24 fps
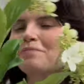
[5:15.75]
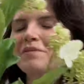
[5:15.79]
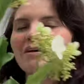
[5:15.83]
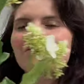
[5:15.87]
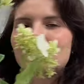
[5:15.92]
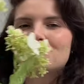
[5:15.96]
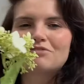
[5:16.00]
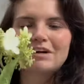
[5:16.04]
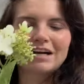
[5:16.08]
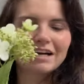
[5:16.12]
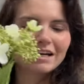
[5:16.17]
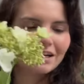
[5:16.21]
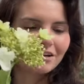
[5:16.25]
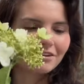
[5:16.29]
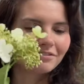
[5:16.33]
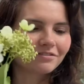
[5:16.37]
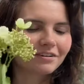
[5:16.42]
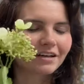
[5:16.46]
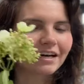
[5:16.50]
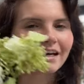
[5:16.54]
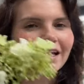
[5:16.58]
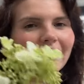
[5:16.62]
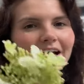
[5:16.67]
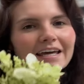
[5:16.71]
Really
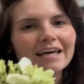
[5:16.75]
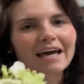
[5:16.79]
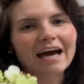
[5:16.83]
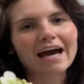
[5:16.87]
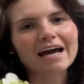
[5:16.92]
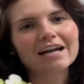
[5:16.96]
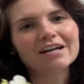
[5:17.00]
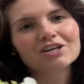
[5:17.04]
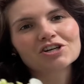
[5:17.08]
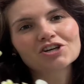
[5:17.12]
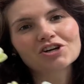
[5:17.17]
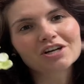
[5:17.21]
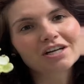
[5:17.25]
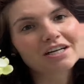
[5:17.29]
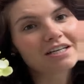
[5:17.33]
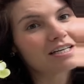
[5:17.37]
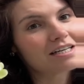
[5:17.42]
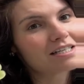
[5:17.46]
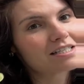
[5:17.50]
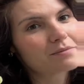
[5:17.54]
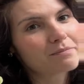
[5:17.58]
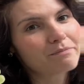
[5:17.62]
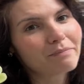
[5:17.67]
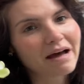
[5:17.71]
lovely. Again, you're going to need
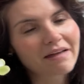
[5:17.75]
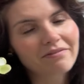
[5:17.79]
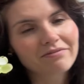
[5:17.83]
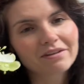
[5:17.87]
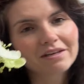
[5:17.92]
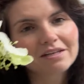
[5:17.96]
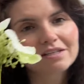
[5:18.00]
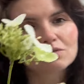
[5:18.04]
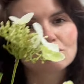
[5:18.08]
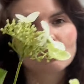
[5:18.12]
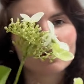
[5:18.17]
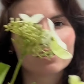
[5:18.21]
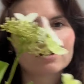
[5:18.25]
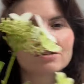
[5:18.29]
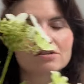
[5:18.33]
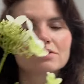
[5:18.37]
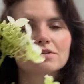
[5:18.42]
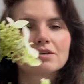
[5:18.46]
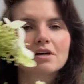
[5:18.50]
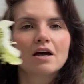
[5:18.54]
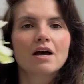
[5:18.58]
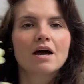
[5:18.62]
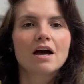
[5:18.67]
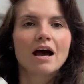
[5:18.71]
to bend these
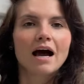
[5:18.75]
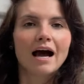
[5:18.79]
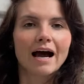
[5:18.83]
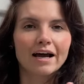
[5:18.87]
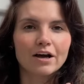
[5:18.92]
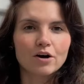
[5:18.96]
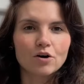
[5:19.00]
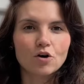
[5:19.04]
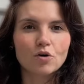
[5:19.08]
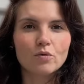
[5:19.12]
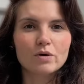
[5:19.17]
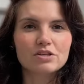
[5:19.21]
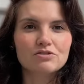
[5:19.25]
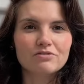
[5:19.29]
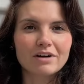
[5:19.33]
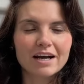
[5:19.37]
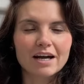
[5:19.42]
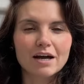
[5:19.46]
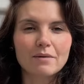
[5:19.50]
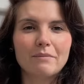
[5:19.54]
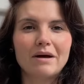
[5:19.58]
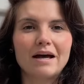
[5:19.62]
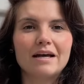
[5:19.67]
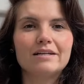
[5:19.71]
ones. I always
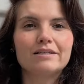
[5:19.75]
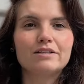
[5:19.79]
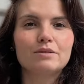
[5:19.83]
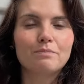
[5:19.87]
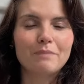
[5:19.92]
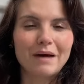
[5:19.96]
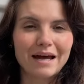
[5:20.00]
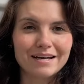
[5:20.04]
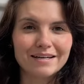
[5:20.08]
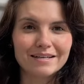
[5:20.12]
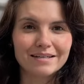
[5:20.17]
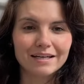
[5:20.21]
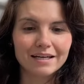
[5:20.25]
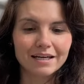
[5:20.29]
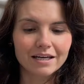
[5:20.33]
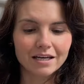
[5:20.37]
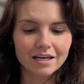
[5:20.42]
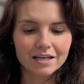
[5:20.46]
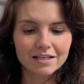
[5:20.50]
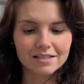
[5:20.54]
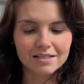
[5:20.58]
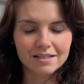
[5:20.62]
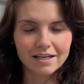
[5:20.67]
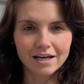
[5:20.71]
recommend bending
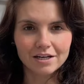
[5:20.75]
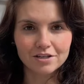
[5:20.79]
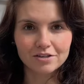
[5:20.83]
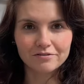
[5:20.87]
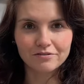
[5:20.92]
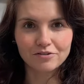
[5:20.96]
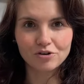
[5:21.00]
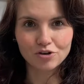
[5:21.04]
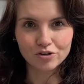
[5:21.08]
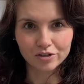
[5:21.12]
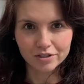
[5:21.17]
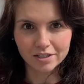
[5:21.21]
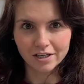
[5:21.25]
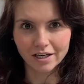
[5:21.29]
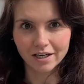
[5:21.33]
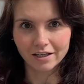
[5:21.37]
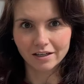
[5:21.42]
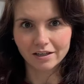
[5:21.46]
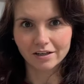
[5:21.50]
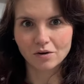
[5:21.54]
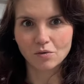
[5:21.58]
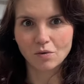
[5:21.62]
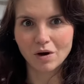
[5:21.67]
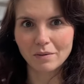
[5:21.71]
instead of
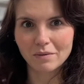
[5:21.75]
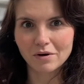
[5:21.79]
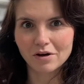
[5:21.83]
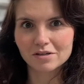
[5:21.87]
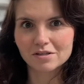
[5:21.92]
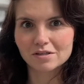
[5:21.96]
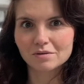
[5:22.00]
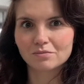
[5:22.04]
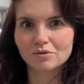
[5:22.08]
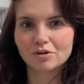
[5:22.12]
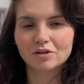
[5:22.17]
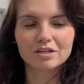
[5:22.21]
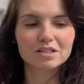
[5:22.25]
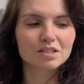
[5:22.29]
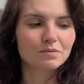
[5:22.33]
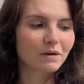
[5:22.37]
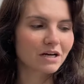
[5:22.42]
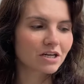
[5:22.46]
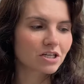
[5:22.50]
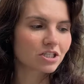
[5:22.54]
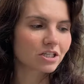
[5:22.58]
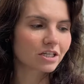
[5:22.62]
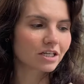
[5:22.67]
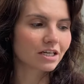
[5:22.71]
cutting where possible,
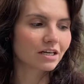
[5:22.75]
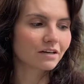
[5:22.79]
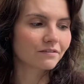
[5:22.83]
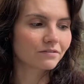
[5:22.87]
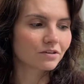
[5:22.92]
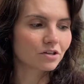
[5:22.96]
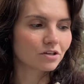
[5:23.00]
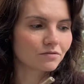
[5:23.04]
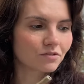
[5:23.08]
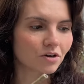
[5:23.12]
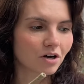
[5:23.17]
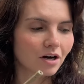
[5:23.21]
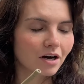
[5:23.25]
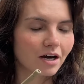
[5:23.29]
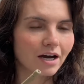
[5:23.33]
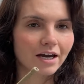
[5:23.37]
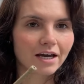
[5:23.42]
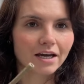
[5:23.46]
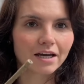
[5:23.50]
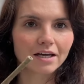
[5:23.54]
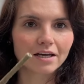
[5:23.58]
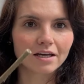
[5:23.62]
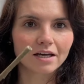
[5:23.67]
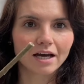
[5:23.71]
especially if you've got
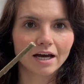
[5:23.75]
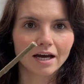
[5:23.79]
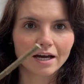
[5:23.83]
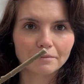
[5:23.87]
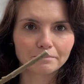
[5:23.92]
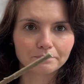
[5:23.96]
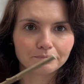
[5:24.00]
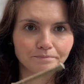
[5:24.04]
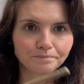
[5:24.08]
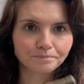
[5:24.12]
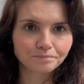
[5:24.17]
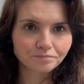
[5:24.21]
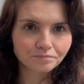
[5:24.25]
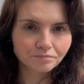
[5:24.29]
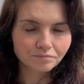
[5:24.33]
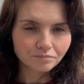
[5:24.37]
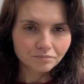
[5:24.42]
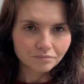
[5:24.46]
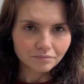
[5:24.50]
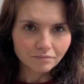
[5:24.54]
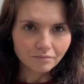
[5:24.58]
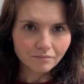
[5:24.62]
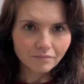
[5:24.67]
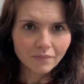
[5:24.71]
a
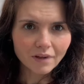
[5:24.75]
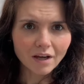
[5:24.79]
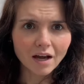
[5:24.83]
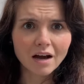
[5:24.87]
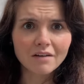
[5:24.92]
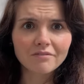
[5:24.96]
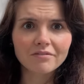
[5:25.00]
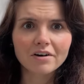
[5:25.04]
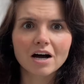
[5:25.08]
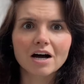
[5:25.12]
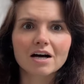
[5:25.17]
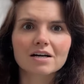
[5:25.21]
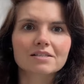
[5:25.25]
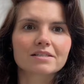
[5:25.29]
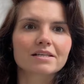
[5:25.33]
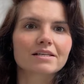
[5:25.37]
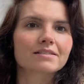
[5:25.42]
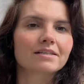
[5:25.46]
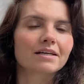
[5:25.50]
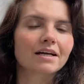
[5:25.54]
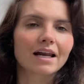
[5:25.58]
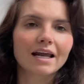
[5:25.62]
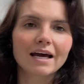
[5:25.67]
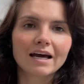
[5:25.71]
vase that
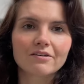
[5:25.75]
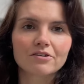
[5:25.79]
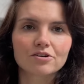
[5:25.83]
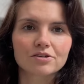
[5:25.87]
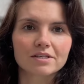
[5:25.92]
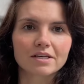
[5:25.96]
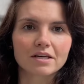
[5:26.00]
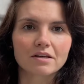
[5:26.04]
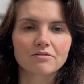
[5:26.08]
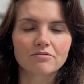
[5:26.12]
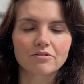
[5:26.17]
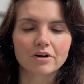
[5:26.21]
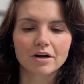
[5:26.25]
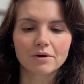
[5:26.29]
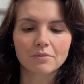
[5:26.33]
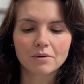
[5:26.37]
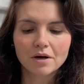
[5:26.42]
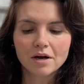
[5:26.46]
isn't clear or see-through.